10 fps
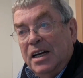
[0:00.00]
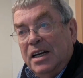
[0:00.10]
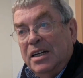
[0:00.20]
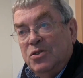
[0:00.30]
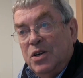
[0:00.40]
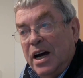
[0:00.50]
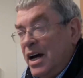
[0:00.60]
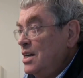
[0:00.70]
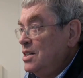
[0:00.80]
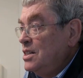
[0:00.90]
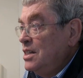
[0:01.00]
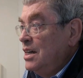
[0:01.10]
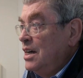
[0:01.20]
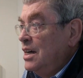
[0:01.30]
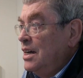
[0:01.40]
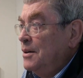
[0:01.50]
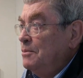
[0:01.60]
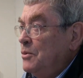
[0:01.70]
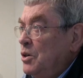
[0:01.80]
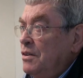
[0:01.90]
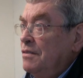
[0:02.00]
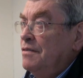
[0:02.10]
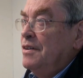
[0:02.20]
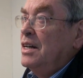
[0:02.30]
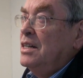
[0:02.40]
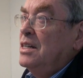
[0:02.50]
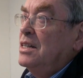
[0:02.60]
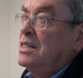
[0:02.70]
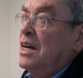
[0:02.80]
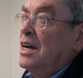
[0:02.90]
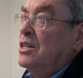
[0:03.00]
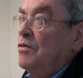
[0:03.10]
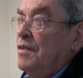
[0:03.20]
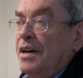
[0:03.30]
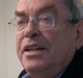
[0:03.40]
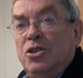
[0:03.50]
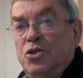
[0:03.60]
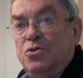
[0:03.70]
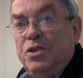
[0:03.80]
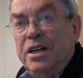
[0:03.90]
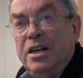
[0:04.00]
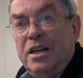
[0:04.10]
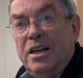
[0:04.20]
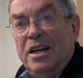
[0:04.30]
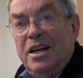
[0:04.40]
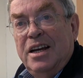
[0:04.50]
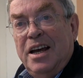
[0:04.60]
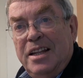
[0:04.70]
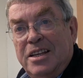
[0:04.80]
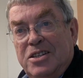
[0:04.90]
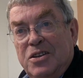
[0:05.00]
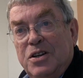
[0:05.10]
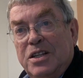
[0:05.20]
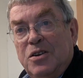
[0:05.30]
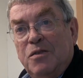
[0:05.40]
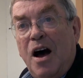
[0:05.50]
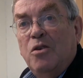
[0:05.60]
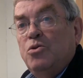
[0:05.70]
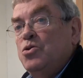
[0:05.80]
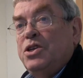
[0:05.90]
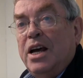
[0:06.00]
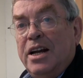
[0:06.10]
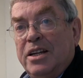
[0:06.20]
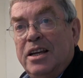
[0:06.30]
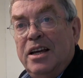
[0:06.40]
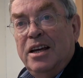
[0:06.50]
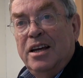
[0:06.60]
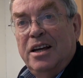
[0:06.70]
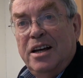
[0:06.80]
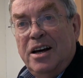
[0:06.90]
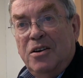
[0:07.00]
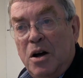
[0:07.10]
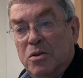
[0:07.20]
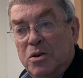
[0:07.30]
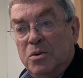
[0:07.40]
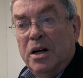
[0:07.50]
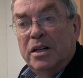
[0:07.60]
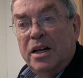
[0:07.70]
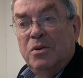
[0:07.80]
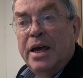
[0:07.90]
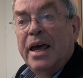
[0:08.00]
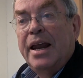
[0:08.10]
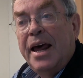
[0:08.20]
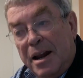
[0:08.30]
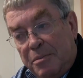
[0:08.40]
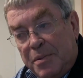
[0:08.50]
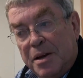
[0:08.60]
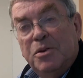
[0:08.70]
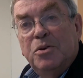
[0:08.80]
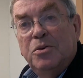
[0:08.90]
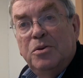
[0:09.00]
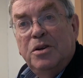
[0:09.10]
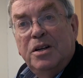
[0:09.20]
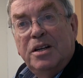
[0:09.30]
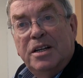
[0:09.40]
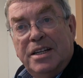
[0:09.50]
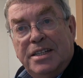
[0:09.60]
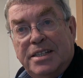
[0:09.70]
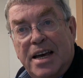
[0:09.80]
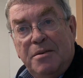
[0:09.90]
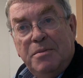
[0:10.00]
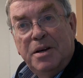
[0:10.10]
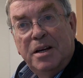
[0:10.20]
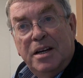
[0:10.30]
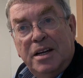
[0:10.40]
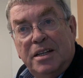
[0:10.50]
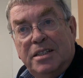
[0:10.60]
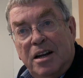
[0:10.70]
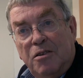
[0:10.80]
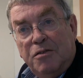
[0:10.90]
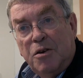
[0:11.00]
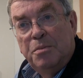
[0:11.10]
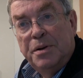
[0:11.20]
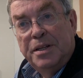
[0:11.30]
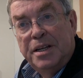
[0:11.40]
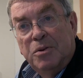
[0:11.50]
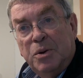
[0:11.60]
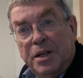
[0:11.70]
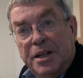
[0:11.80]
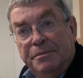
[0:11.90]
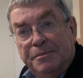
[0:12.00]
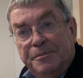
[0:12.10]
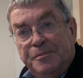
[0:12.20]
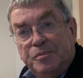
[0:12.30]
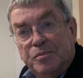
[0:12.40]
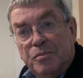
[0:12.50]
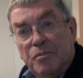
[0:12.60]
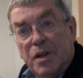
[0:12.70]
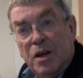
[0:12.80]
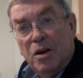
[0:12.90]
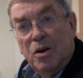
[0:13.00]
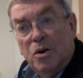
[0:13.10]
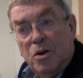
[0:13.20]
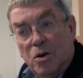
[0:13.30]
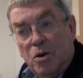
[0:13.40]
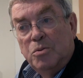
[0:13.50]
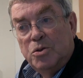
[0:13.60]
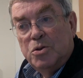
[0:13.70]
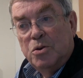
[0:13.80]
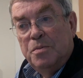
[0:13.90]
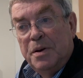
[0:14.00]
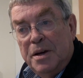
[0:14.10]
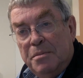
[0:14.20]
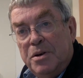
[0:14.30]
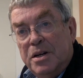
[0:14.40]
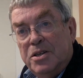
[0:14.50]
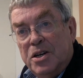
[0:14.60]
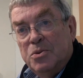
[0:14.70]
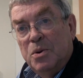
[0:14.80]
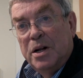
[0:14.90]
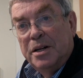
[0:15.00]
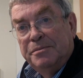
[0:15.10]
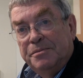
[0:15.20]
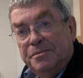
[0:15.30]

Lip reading: Israelis revealed this side of industry and the secret of how to sell it around the world, and we can help them do the same instead of competing with them. Hummus could be a bridge as well.